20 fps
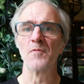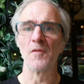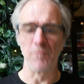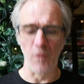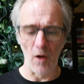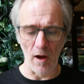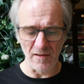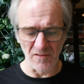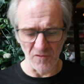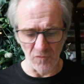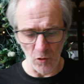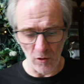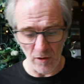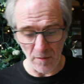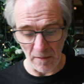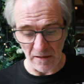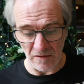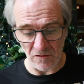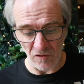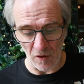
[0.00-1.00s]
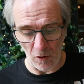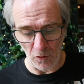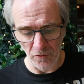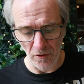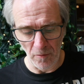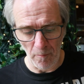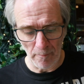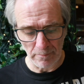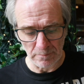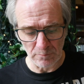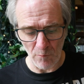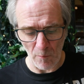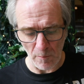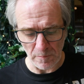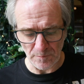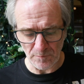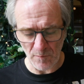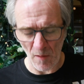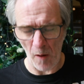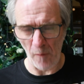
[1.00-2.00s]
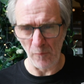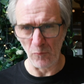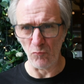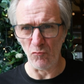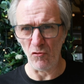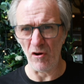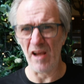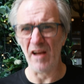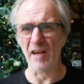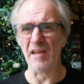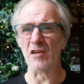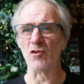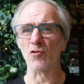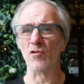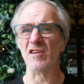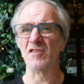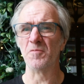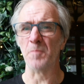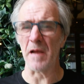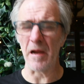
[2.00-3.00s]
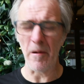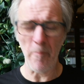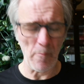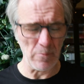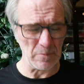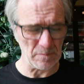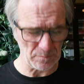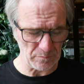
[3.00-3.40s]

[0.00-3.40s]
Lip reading: fries have already been salted, really crispy.